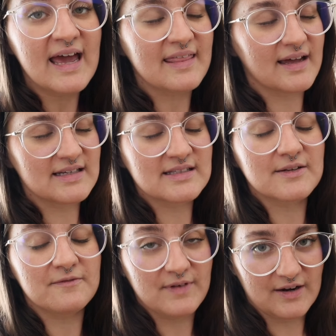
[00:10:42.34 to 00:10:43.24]
that is
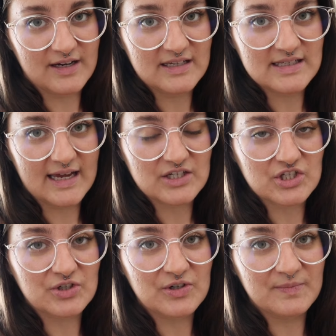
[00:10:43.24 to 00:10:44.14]
very
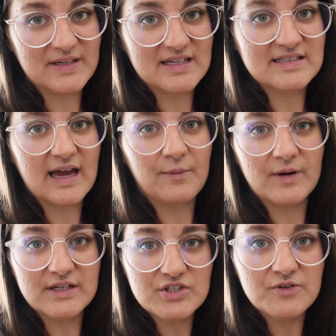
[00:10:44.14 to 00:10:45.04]
intentional because I
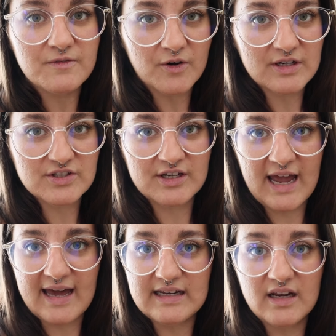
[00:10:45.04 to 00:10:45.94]
wanted to focus on
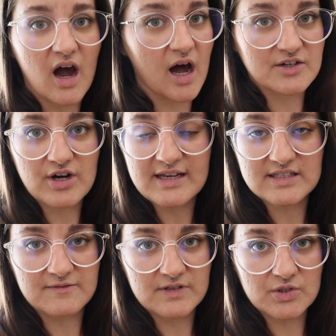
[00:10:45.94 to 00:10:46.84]
adding
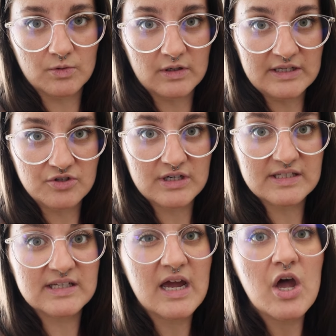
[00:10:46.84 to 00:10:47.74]
contrast and visual
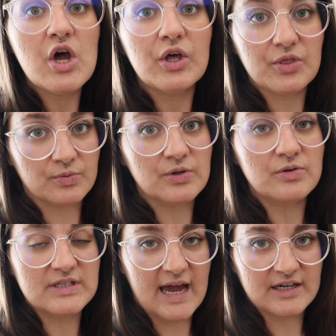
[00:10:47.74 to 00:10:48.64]
interest
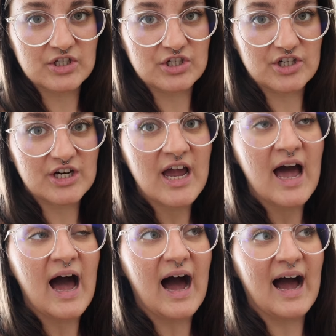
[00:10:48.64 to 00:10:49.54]
through texture.
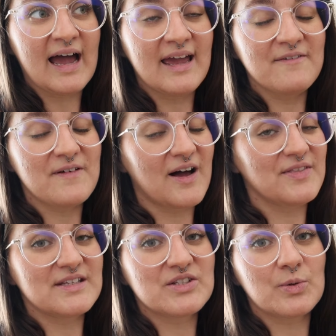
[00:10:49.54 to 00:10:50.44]
I have
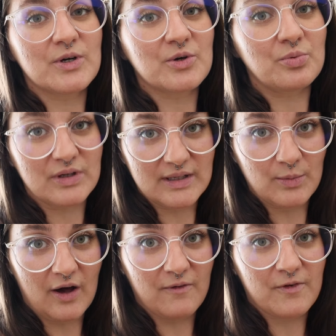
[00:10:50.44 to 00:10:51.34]
found this to work really
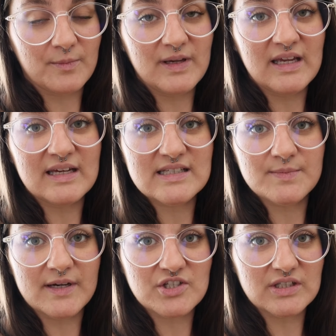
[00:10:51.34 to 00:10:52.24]
well for me,
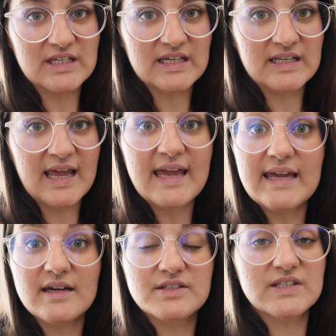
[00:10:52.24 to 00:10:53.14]
especially in
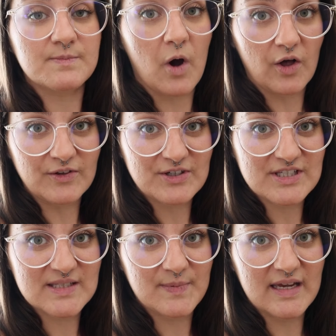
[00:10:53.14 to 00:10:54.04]
a smaller
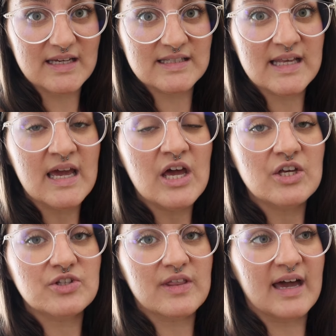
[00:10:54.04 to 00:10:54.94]
space,
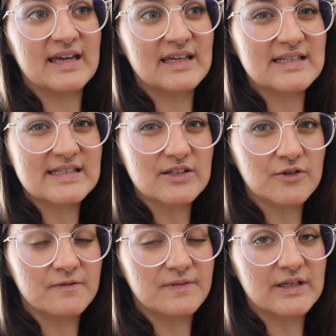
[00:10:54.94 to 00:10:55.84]
so that it can
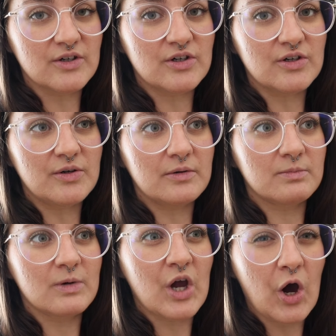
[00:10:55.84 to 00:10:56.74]
still feel
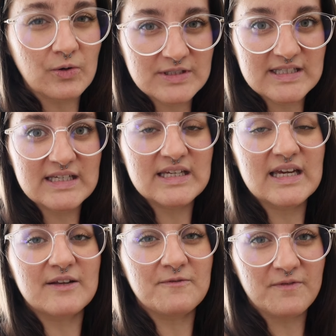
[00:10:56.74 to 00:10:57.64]

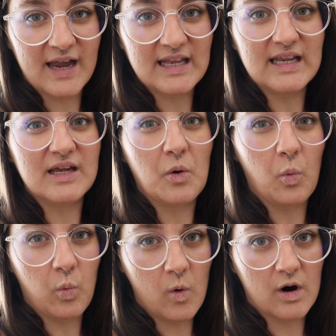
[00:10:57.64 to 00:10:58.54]
cozy, inviting,
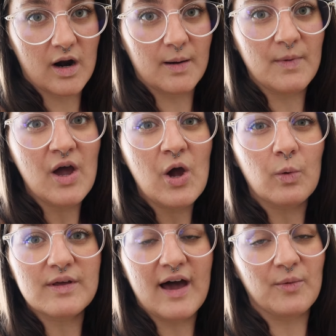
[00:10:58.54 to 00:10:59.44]
warm,
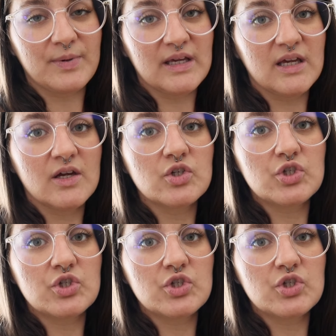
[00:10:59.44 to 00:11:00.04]
without being